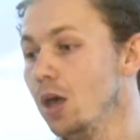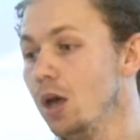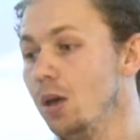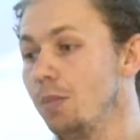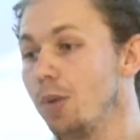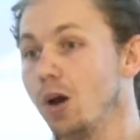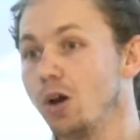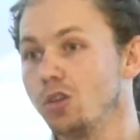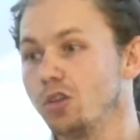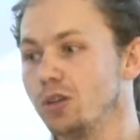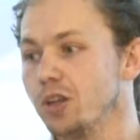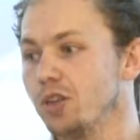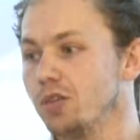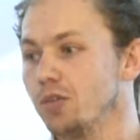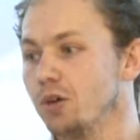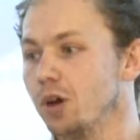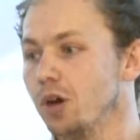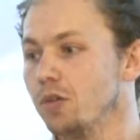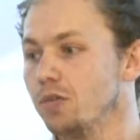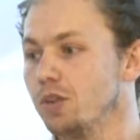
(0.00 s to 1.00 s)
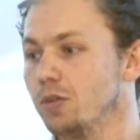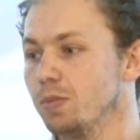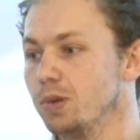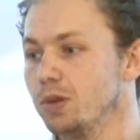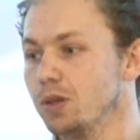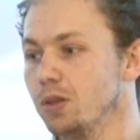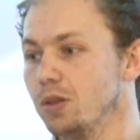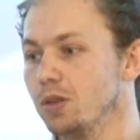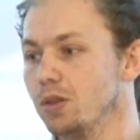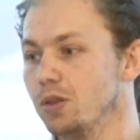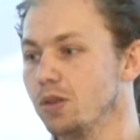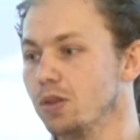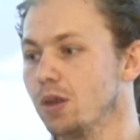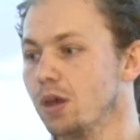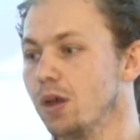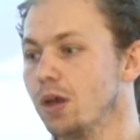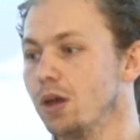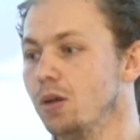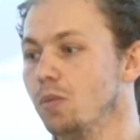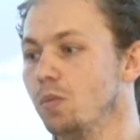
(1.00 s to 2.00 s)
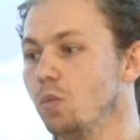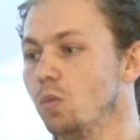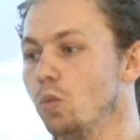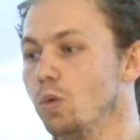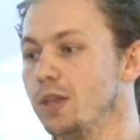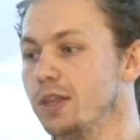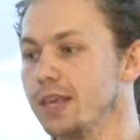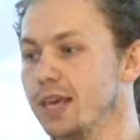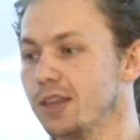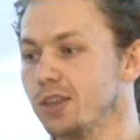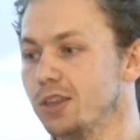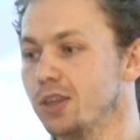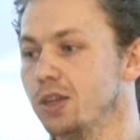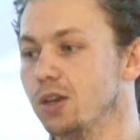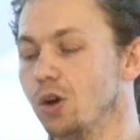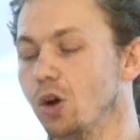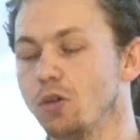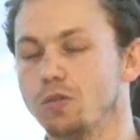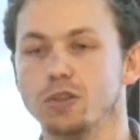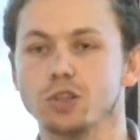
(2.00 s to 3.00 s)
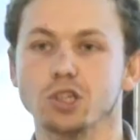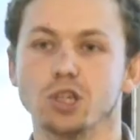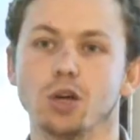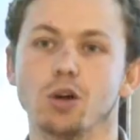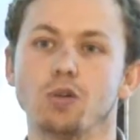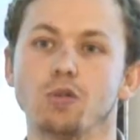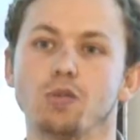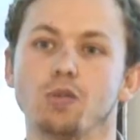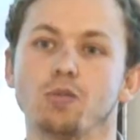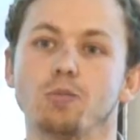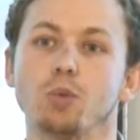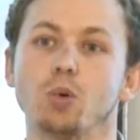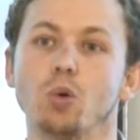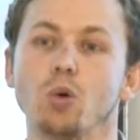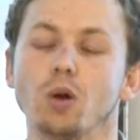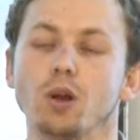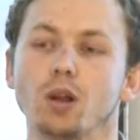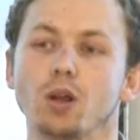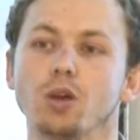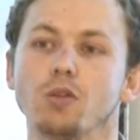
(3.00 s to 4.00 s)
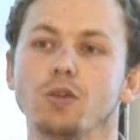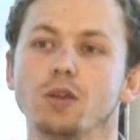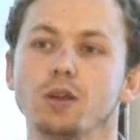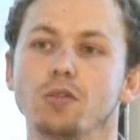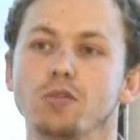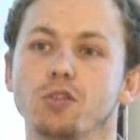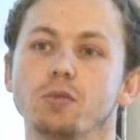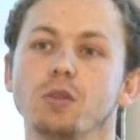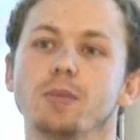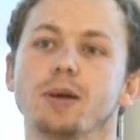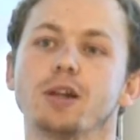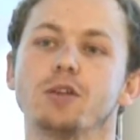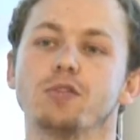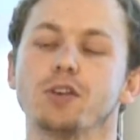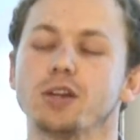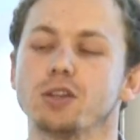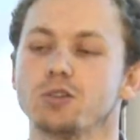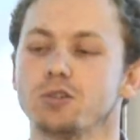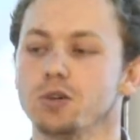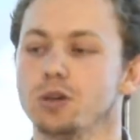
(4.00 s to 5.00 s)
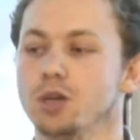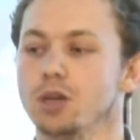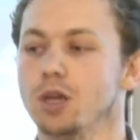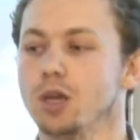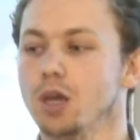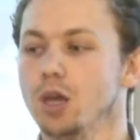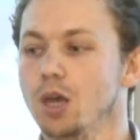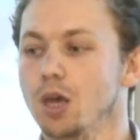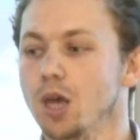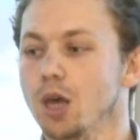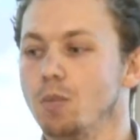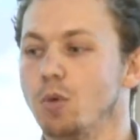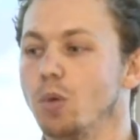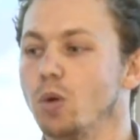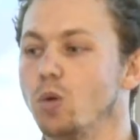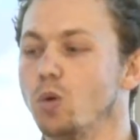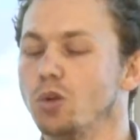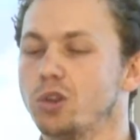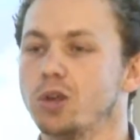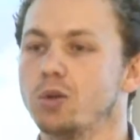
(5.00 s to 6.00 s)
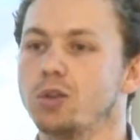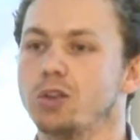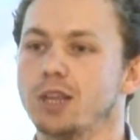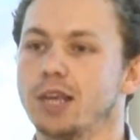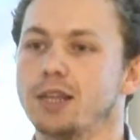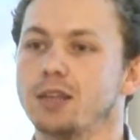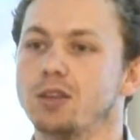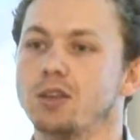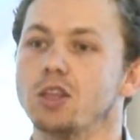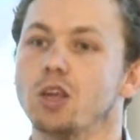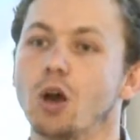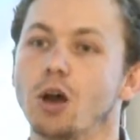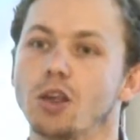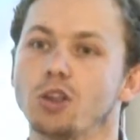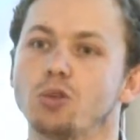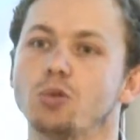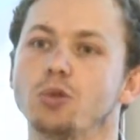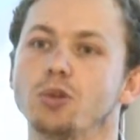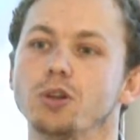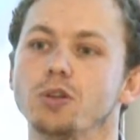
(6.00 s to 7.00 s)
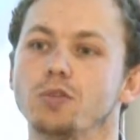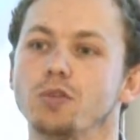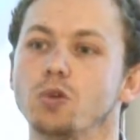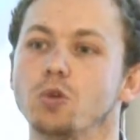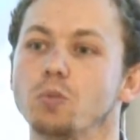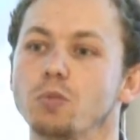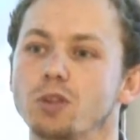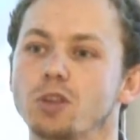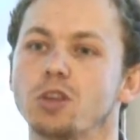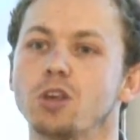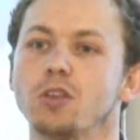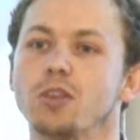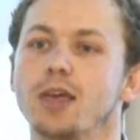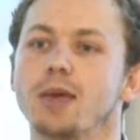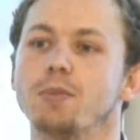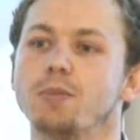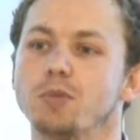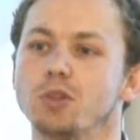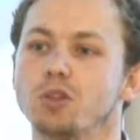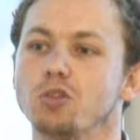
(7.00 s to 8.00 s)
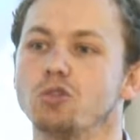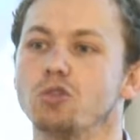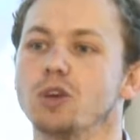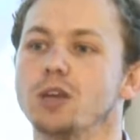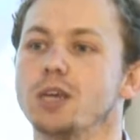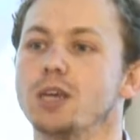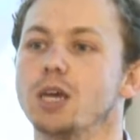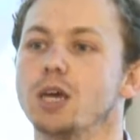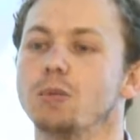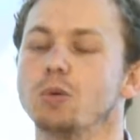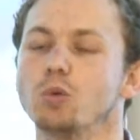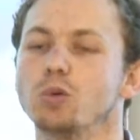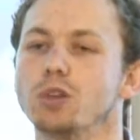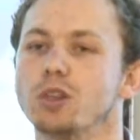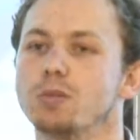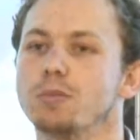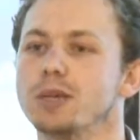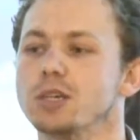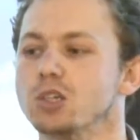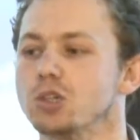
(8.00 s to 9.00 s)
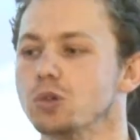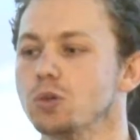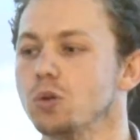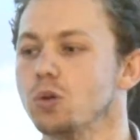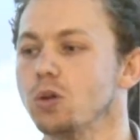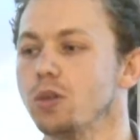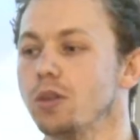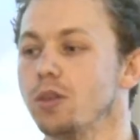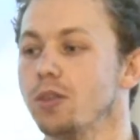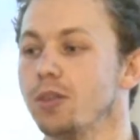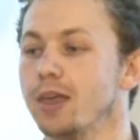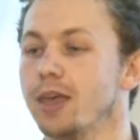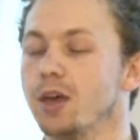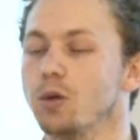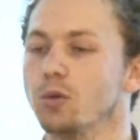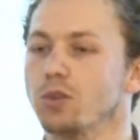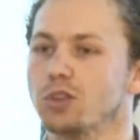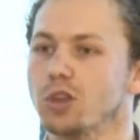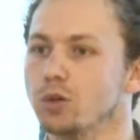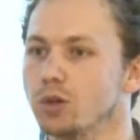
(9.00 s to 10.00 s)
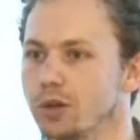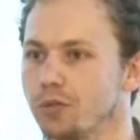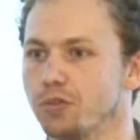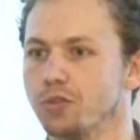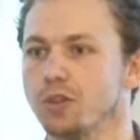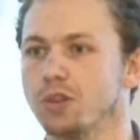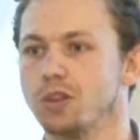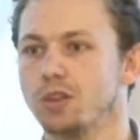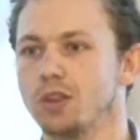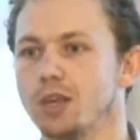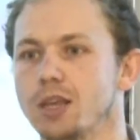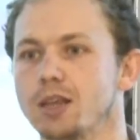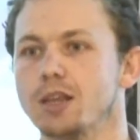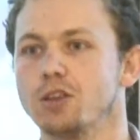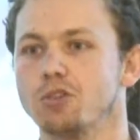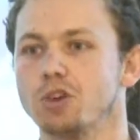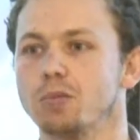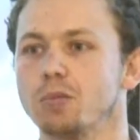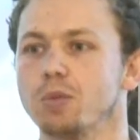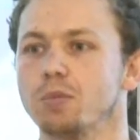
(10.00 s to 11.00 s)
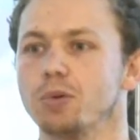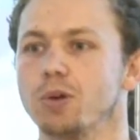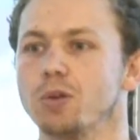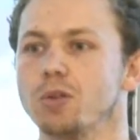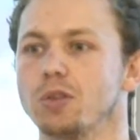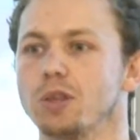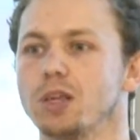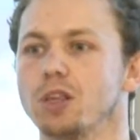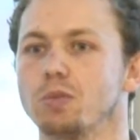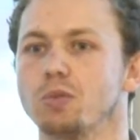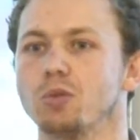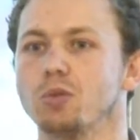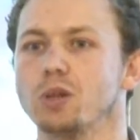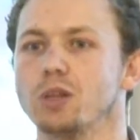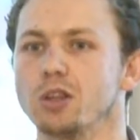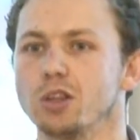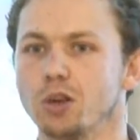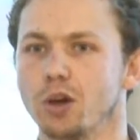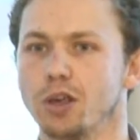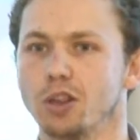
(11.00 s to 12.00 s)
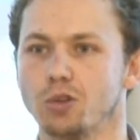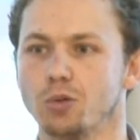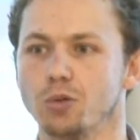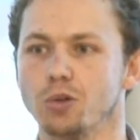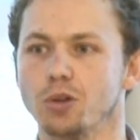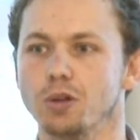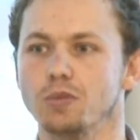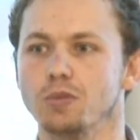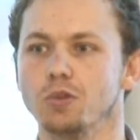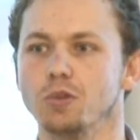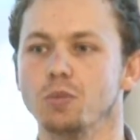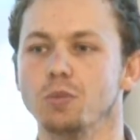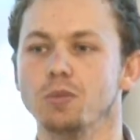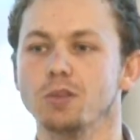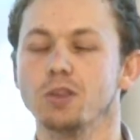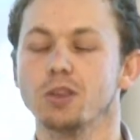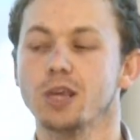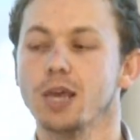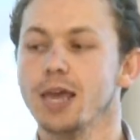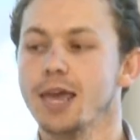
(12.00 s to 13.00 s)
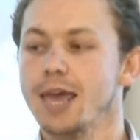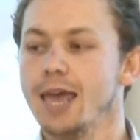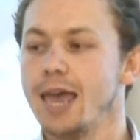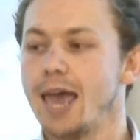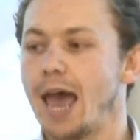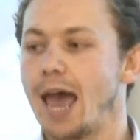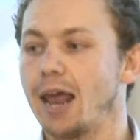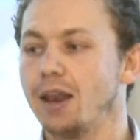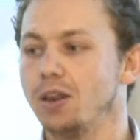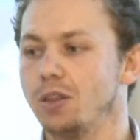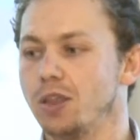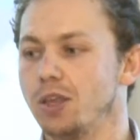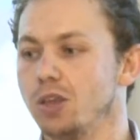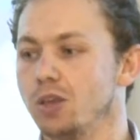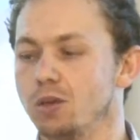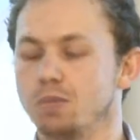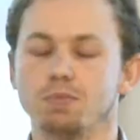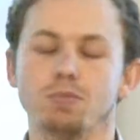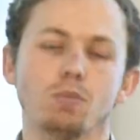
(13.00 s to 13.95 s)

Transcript: bars on this graph is because we tested off-the-shelf bought clothing from the manufacturer, but we also sent high school uniforms to them to treat. And we wanted to make sure that there was no difference in the treatment process between the high school uniforms and the